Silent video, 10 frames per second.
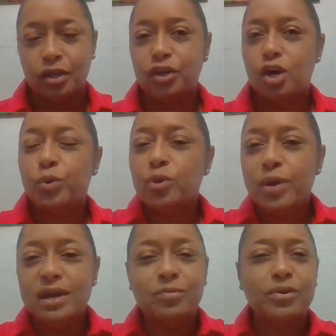We
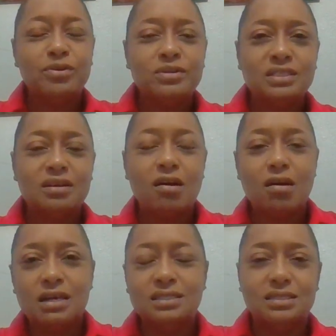weigh the pros and
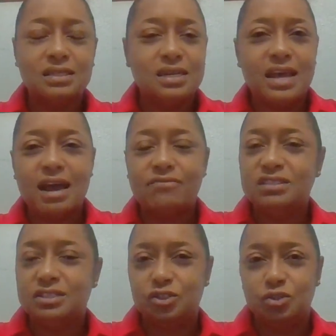cons in every
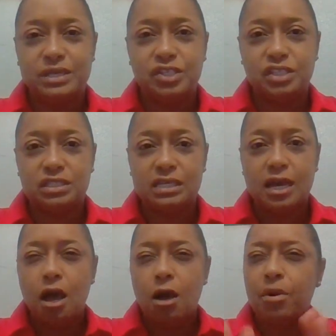situation,
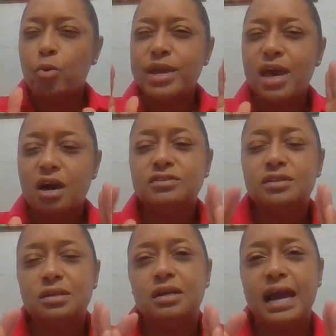but we have to
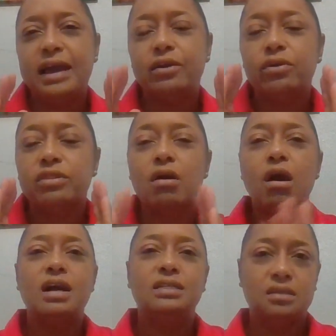look at the
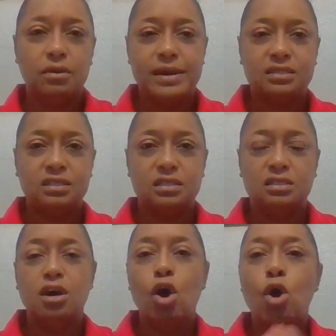consequences.
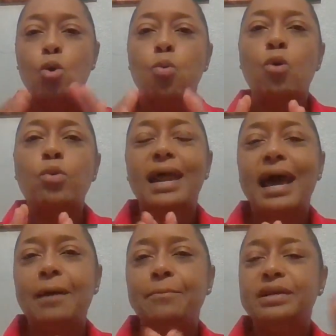What would
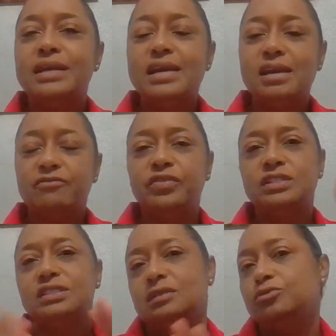happen if
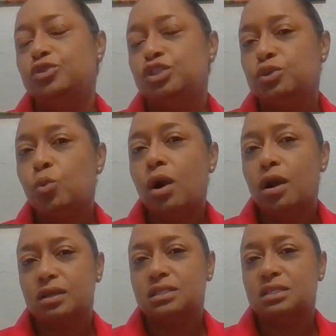this solution
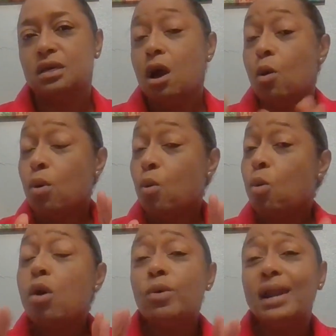works? But
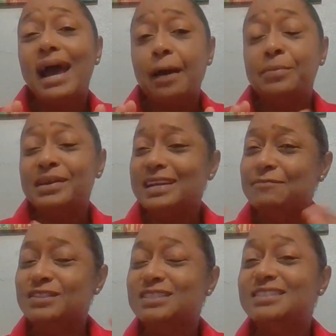what would happen
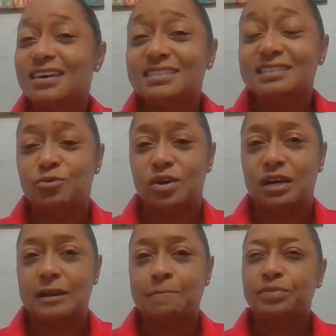if it doesn't work?